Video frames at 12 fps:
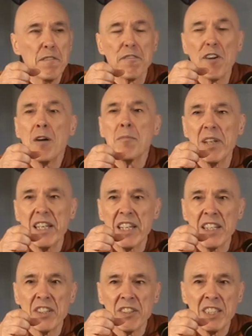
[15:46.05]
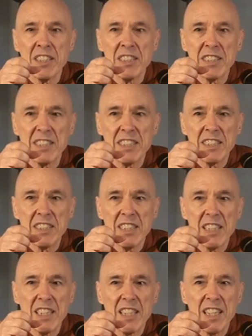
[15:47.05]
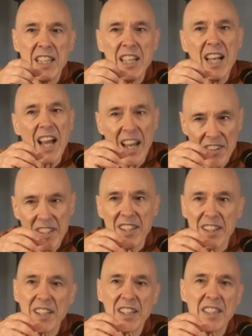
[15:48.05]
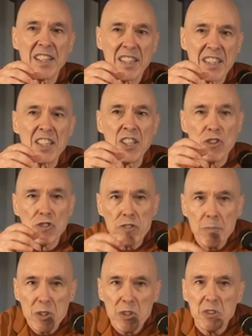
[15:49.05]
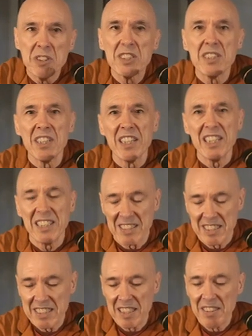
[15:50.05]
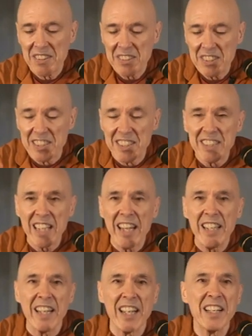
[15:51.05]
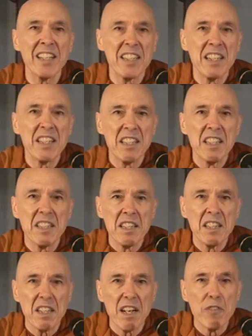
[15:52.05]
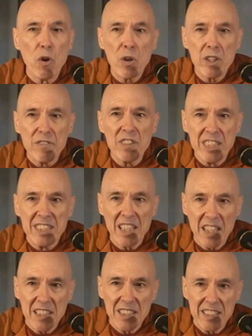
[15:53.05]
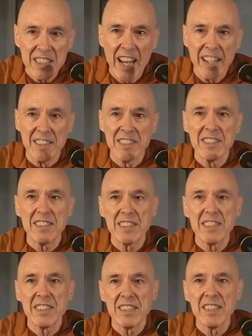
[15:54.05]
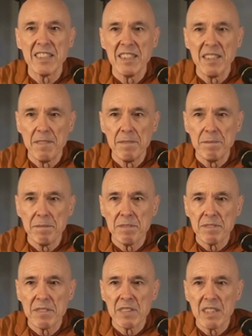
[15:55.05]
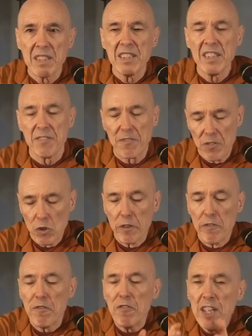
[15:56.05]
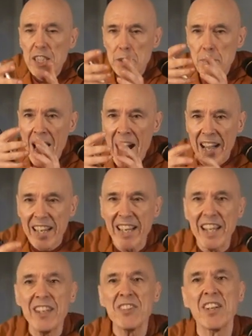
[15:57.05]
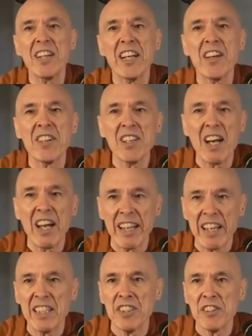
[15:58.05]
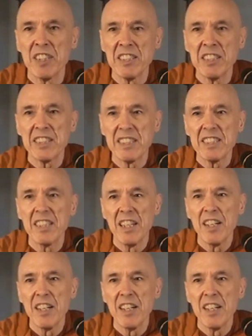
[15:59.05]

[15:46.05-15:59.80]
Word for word: from ignorance and it contributes to the sustaining of all of these taints. It sort of feeds back into the underlying ignorance,